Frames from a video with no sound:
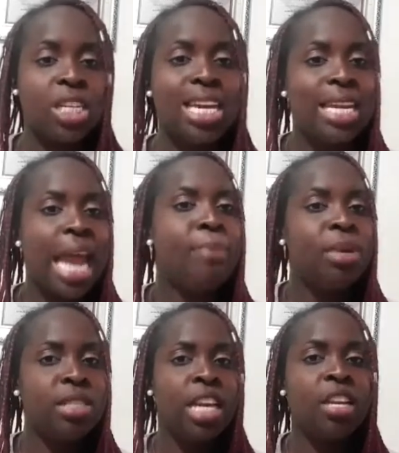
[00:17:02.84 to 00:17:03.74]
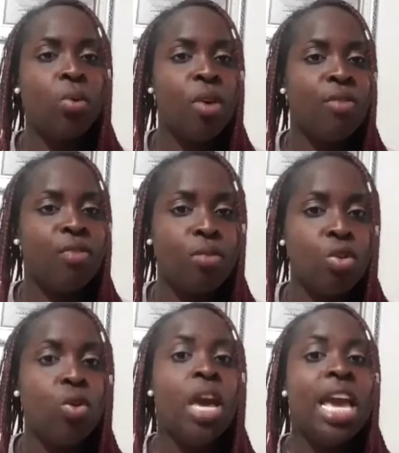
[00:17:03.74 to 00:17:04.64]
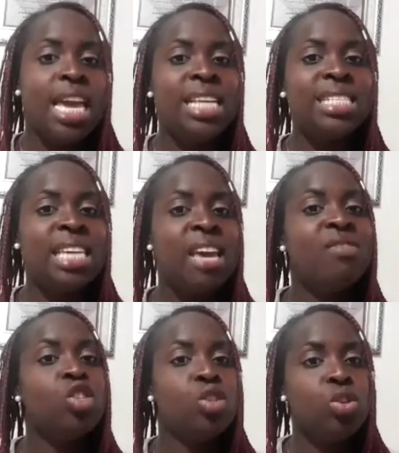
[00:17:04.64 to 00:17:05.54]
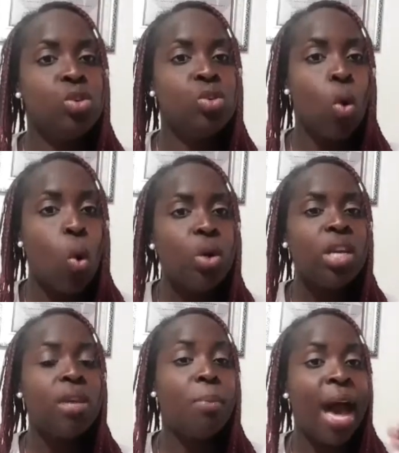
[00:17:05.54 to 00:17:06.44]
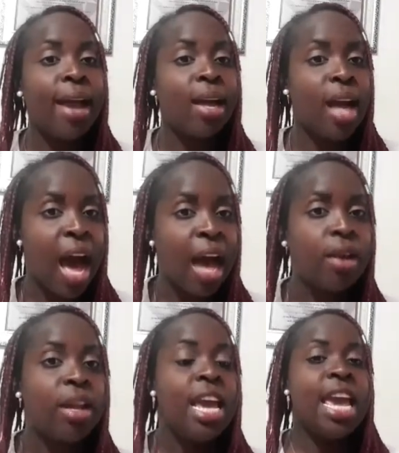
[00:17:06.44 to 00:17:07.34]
cannot be taken away from you. It is given to you only by God,